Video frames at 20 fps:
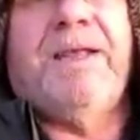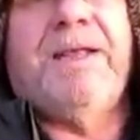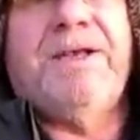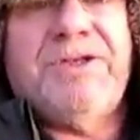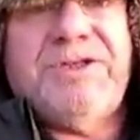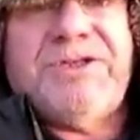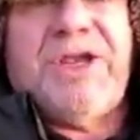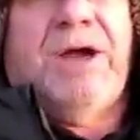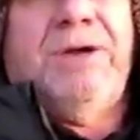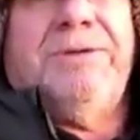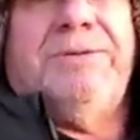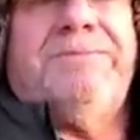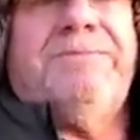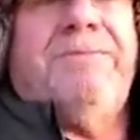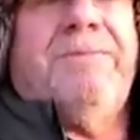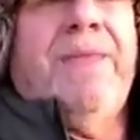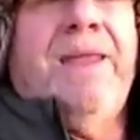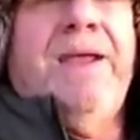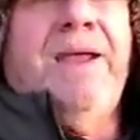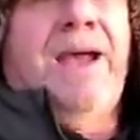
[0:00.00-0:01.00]
So,
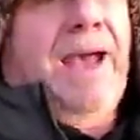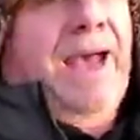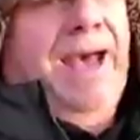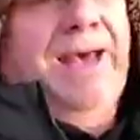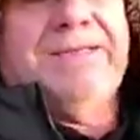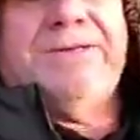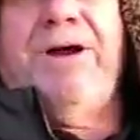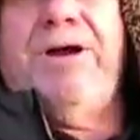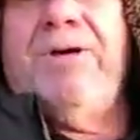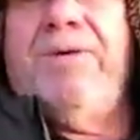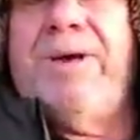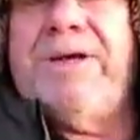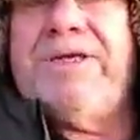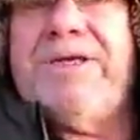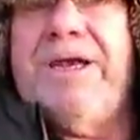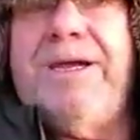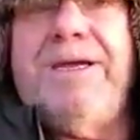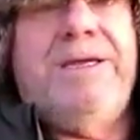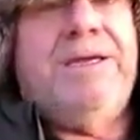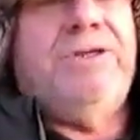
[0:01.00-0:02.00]
as I always
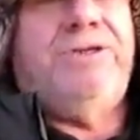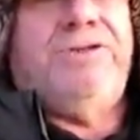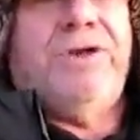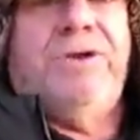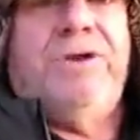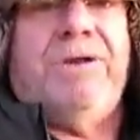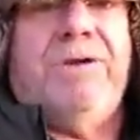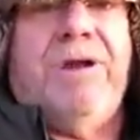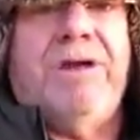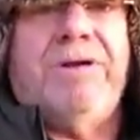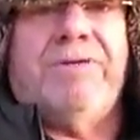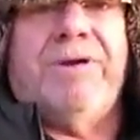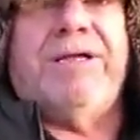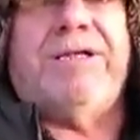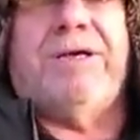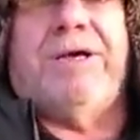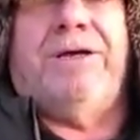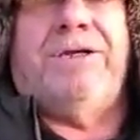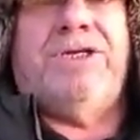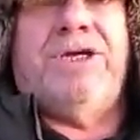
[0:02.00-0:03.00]
say, do your own
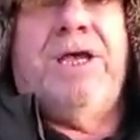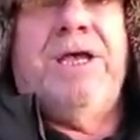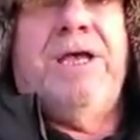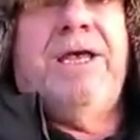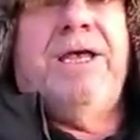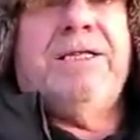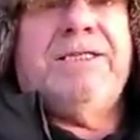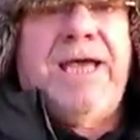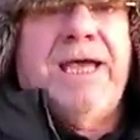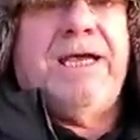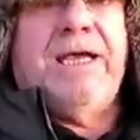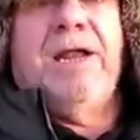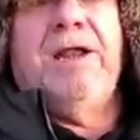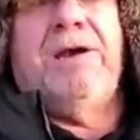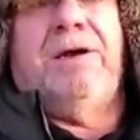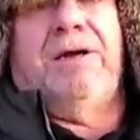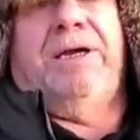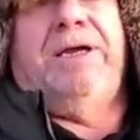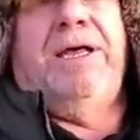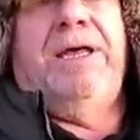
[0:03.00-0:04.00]
research. Take a
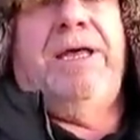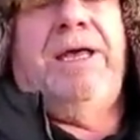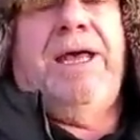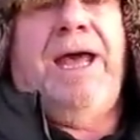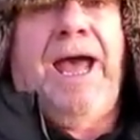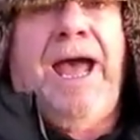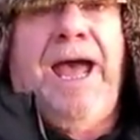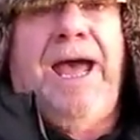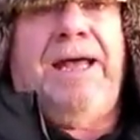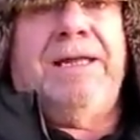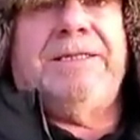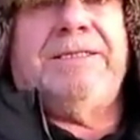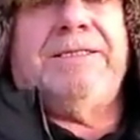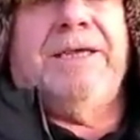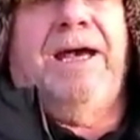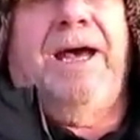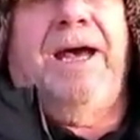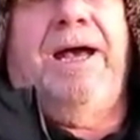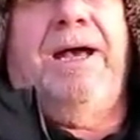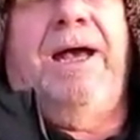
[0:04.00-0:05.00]
look at
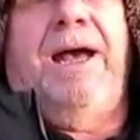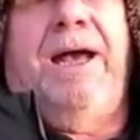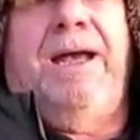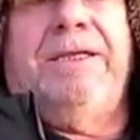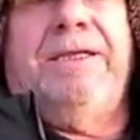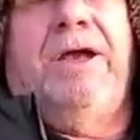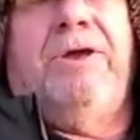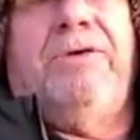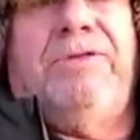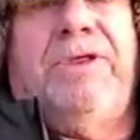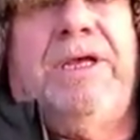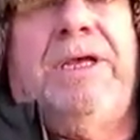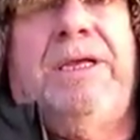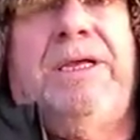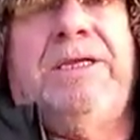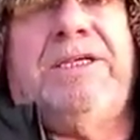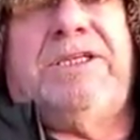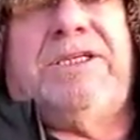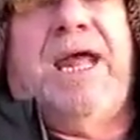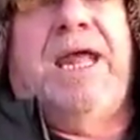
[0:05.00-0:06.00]

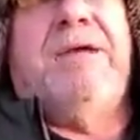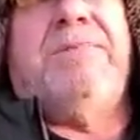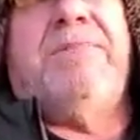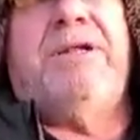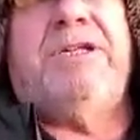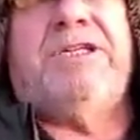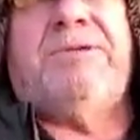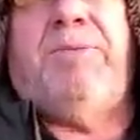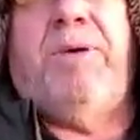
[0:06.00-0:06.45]
the statements